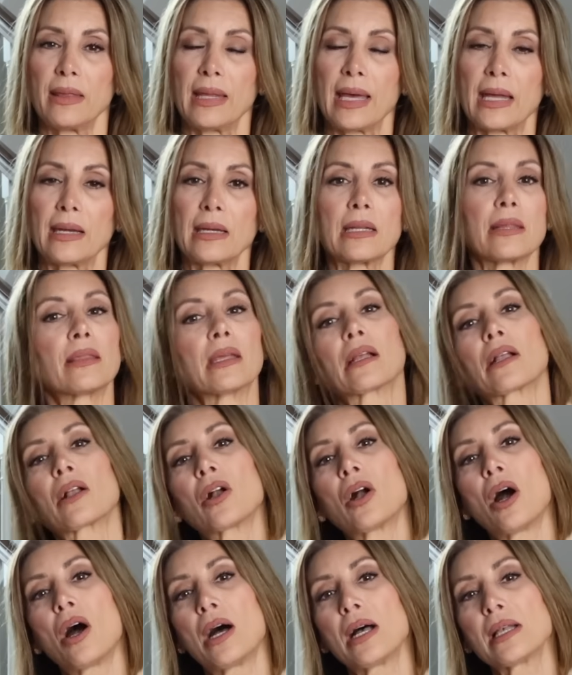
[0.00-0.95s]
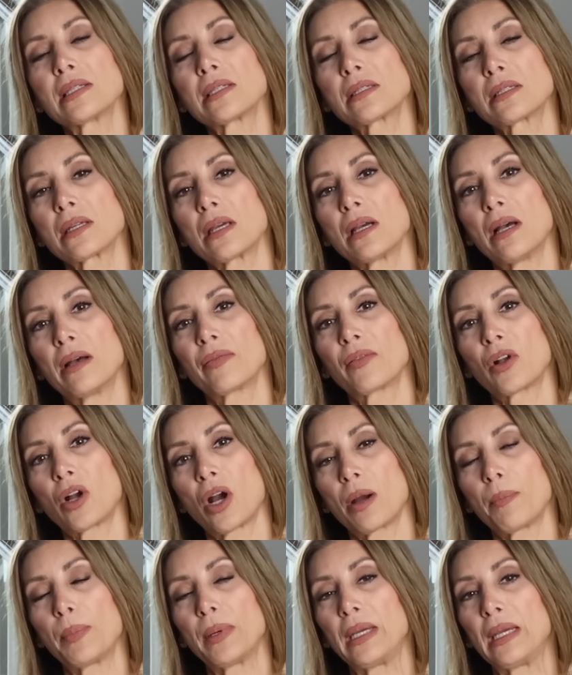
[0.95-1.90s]
that the cost of
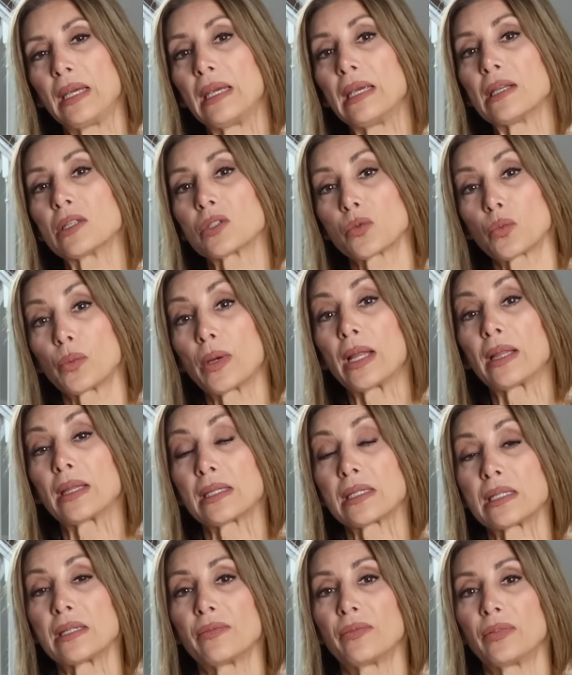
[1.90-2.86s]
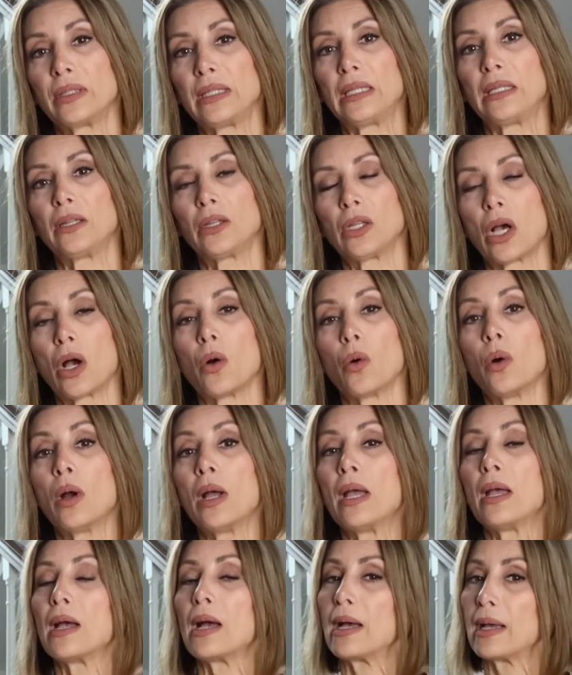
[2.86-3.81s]
carpeting is relatively low,
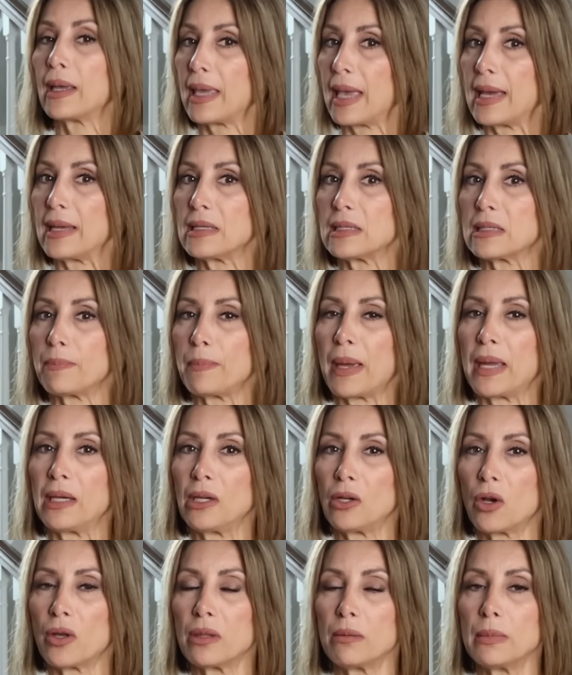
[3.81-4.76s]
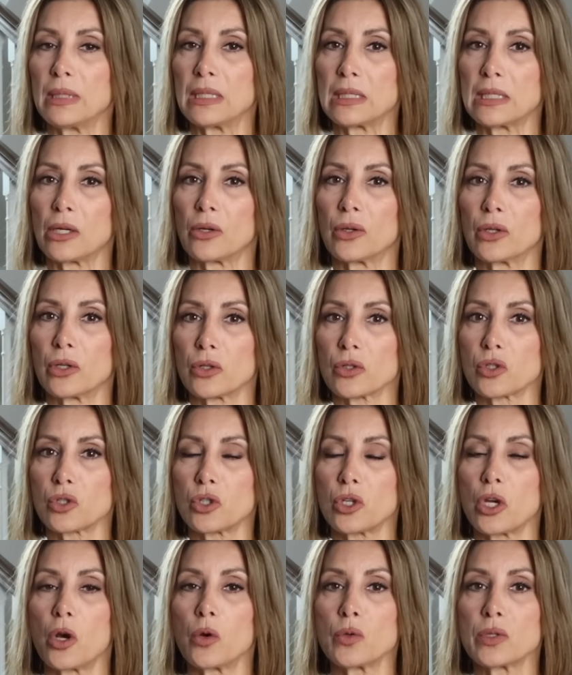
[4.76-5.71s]
again, depending on the materials
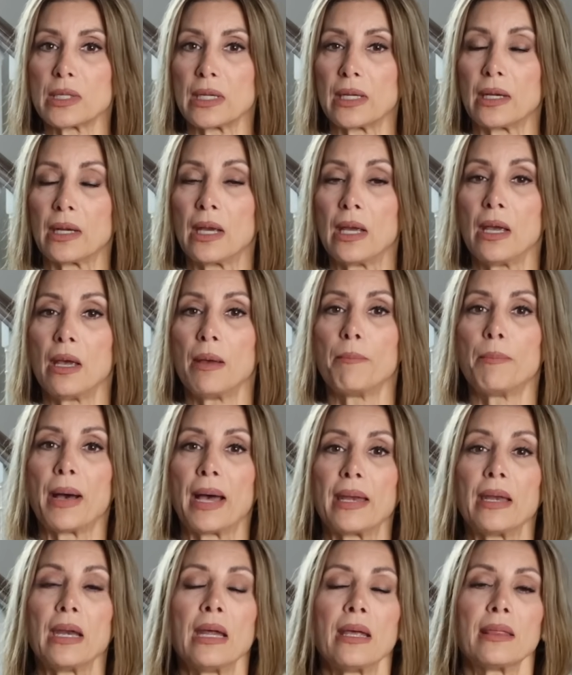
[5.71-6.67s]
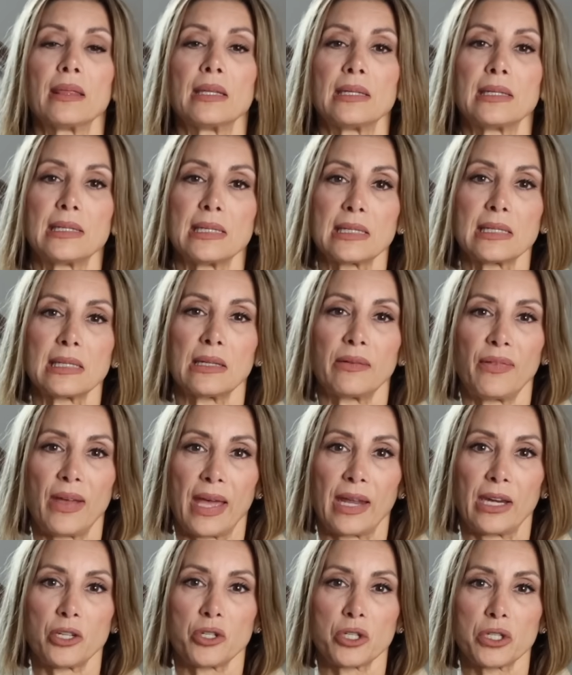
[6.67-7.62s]
chosen. But the
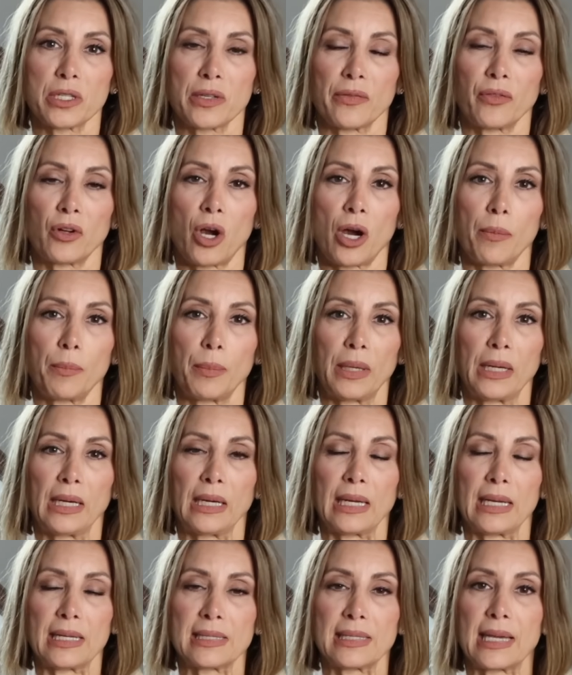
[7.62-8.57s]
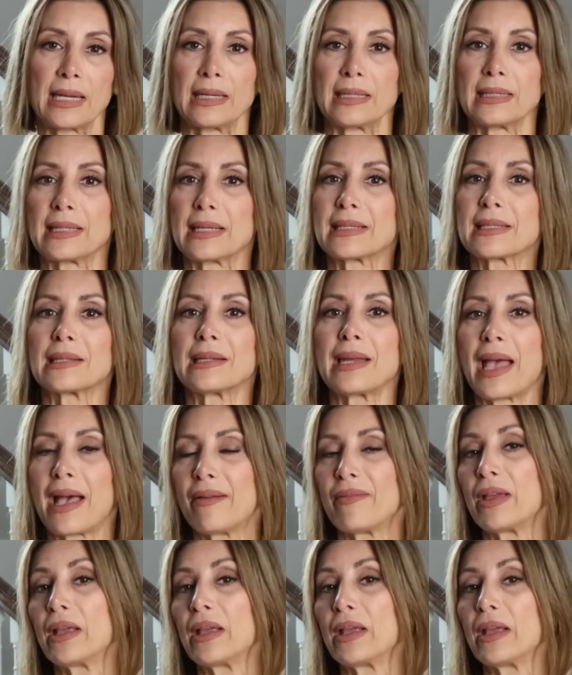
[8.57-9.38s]
disadvantages of carpeting is that it doesn't have